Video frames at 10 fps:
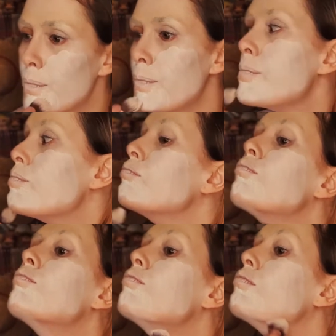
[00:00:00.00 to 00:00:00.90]
And
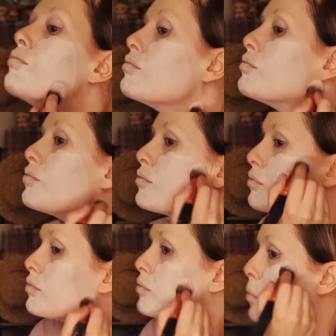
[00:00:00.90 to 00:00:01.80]
to be quite
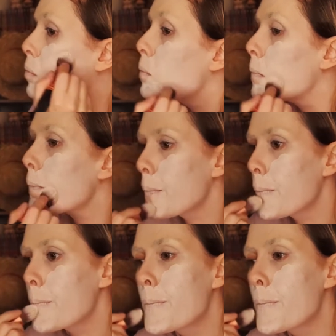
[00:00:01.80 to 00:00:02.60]
honest, it wasn't that